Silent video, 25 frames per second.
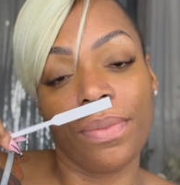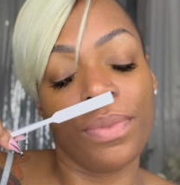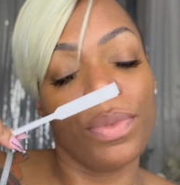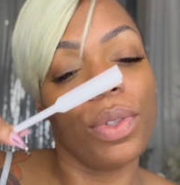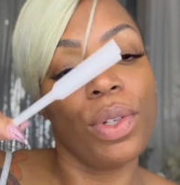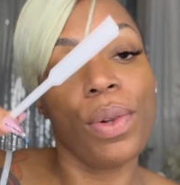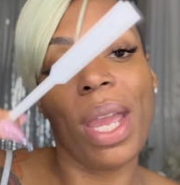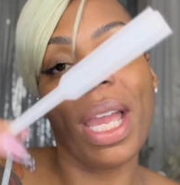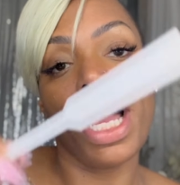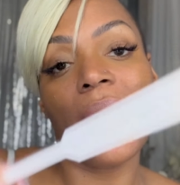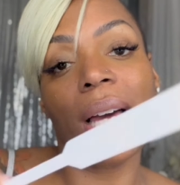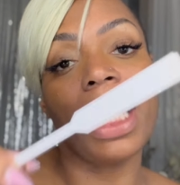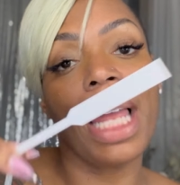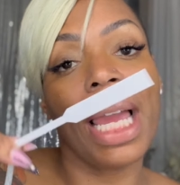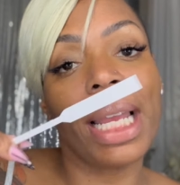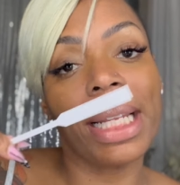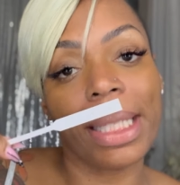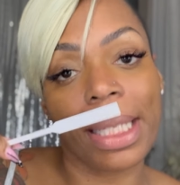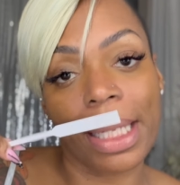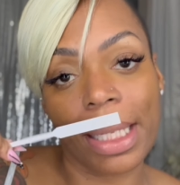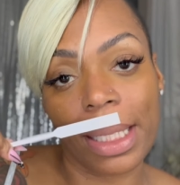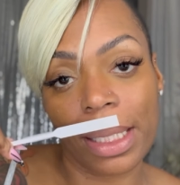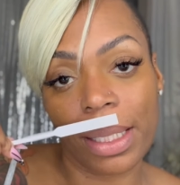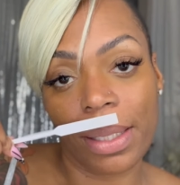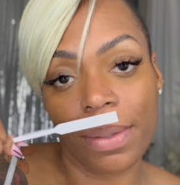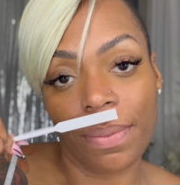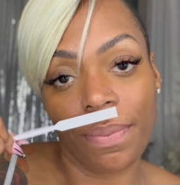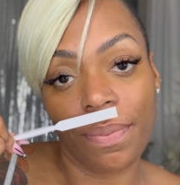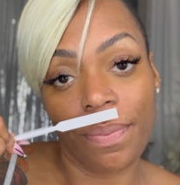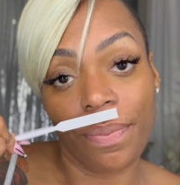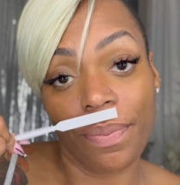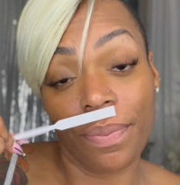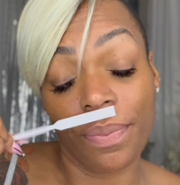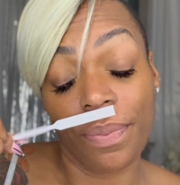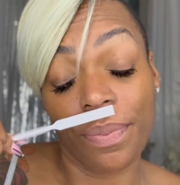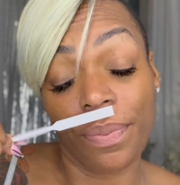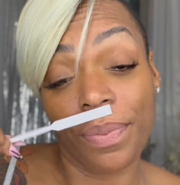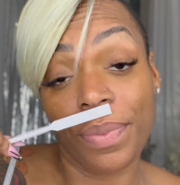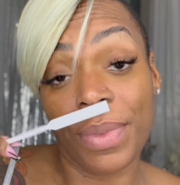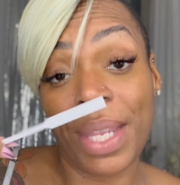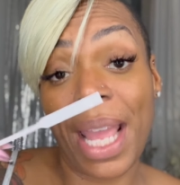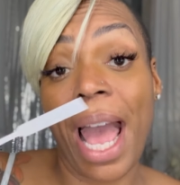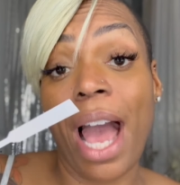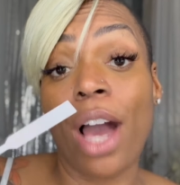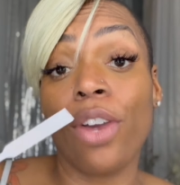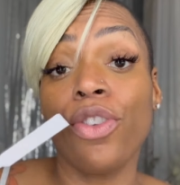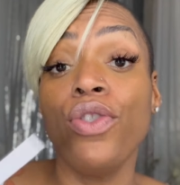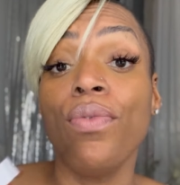You ain't gonna like this. Now,